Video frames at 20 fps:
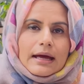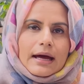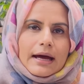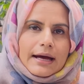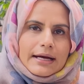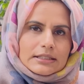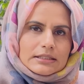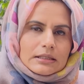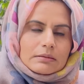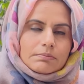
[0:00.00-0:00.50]

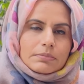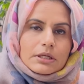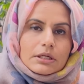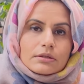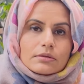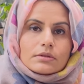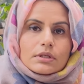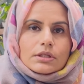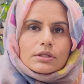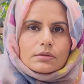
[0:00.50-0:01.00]
as compared
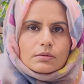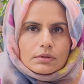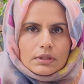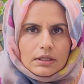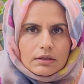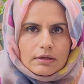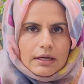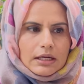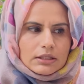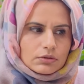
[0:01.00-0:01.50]
to the
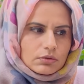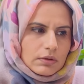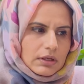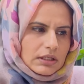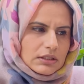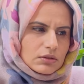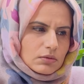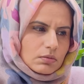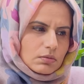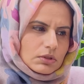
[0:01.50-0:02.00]
UK
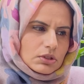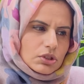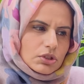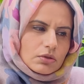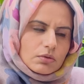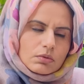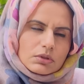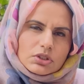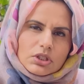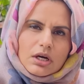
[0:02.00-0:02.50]
graduates,
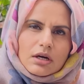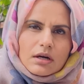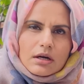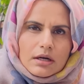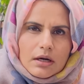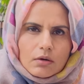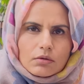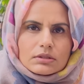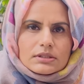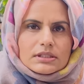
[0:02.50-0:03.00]
which are
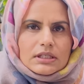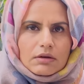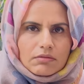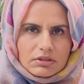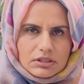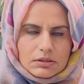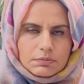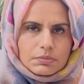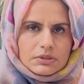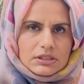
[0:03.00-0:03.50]
around
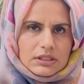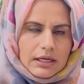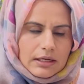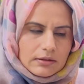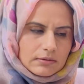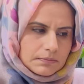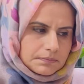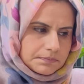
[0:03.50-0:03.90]
70%.